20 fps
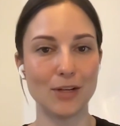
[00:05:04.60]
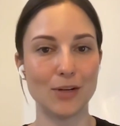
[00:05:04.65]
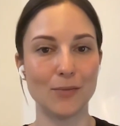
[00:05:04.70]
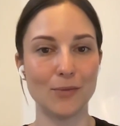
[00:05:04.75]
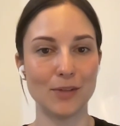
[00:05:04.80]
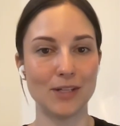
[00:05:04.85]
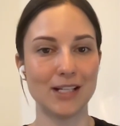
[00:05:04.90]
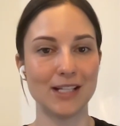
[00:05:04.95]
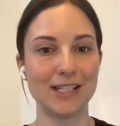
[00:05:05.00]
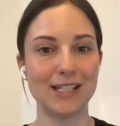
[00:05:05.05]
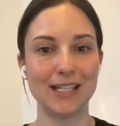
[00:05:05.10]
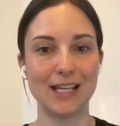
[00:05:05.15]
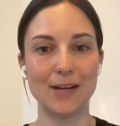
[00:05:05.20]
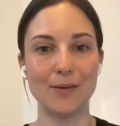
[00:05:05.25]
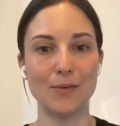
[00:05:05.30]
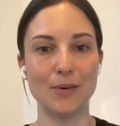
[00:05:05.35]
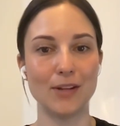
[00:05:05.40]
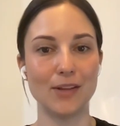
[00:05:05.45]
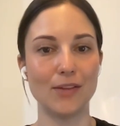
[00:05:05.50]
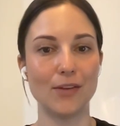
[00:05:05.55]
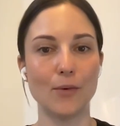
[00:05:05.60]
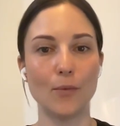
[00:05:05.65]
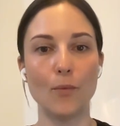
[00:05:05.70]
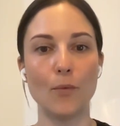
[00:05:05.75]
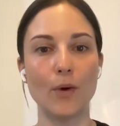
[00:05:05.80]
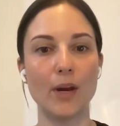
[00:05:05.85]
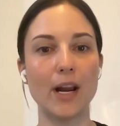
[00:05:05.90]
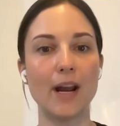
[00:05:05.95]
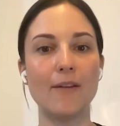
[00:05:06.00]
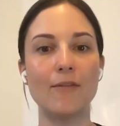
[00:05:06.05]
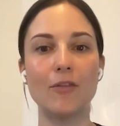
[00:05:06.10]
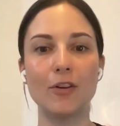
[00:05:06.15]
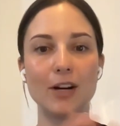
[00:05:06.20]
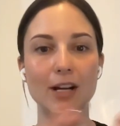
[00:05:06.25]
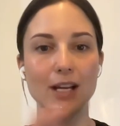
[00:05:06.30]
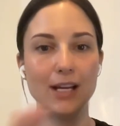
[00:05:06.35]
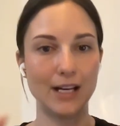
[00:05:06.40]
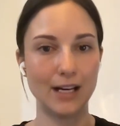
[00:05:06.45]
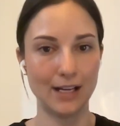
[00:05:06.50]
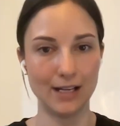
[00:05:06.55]
we don't want to sit with
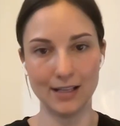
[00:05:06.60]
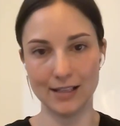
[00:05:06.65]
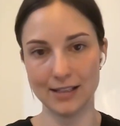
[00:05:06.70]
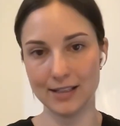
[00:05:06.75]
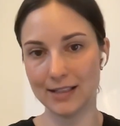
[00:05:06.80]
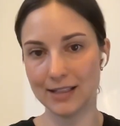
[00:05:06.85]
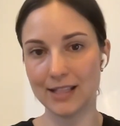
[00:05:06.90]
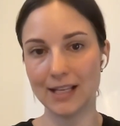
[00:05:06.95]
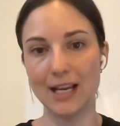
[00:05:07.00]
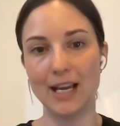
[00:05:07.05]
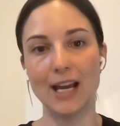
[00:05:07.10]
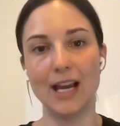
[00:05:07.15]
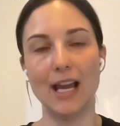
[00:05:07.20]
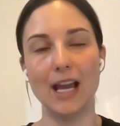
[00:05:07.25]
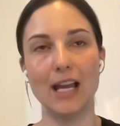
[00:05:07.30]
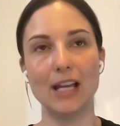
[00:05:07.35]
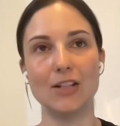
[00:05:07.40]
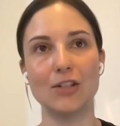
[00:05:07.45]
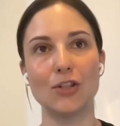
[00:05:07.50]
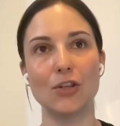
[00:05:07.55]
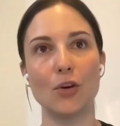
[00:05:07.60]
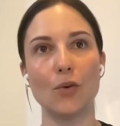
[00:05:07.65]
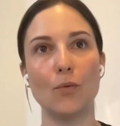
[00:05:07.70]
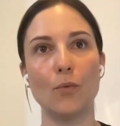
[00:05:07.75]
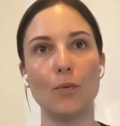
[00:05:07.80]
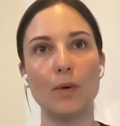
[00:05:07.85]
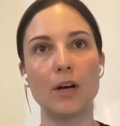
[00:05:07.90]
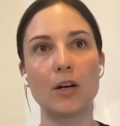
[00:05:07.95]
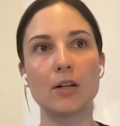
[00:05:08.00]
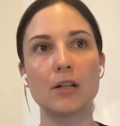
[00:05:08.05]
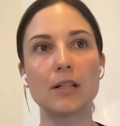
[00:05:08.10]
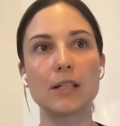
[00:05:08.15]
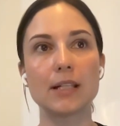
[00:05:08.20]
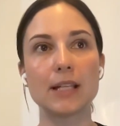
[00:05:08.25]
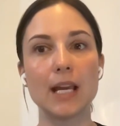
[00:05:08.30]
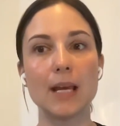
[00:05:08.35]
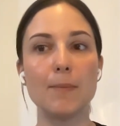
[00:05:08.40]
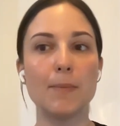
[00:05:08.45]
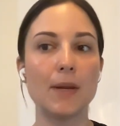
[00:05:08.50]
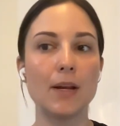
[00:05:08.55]
whatever it is. And so we're
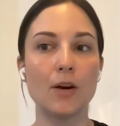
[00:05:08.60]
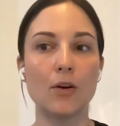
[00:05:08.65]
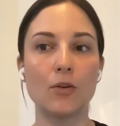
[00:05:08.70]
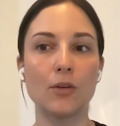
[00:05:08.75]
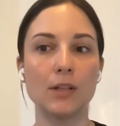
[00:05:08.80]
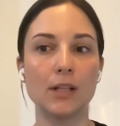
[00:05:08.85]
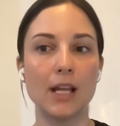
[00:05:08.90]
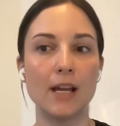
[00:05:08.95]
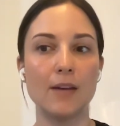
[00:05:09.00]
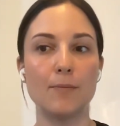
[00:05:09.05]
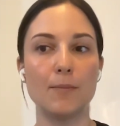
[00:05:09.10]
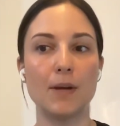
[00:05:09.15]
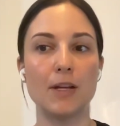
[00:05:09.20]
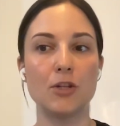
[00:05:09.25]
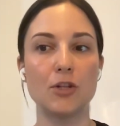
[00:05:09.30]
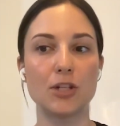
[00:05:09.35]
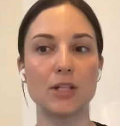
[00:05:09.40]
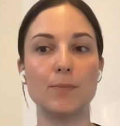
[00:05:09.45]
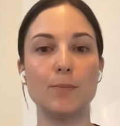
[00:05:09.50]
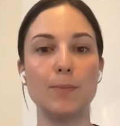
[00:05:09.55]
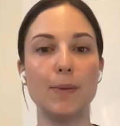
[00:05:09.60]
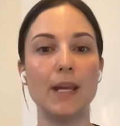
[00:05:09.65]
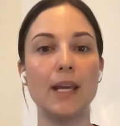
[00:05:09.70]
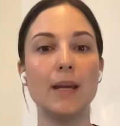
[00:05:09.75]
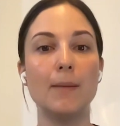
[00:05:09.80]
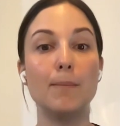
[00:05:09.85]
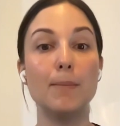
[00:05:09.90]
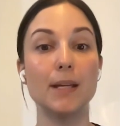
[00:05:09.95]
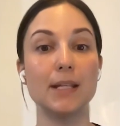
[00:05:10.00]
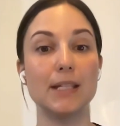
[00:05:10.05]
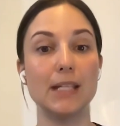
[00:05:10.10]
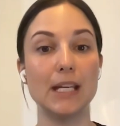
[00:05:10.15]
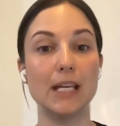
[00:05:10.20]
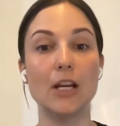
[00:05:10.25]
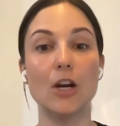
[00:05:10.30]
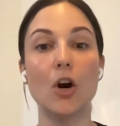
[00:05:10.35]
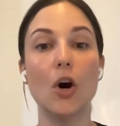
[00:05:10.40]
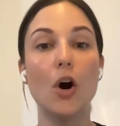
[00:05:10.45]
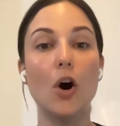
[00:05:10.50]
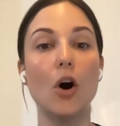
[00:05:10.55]
escaping our own life by just being
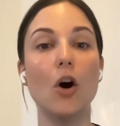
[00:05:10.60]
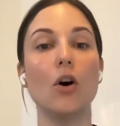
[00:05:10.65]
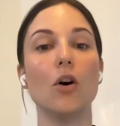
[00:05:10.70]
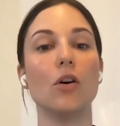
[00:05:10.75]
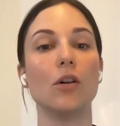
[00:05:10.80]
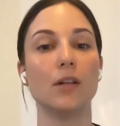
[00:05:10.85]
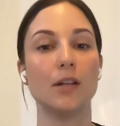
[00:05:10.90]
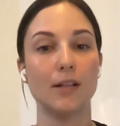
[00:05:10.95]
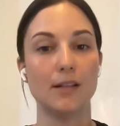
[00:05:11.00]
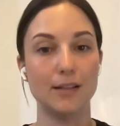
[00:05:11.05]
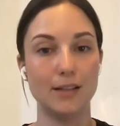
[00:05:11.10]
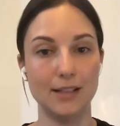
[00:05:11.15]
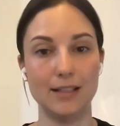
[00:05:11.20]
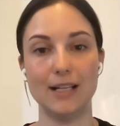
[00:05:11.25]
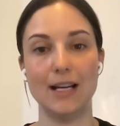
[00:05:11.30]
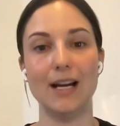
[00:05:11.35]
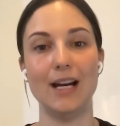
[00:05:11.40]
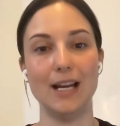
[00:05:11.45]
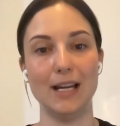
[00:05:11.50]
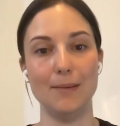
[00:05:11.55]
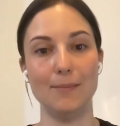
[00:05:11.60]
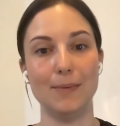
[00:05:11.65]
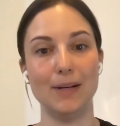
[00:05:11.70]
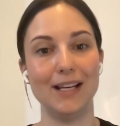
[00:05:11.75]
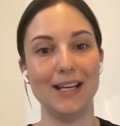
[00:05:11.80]
busy all the time.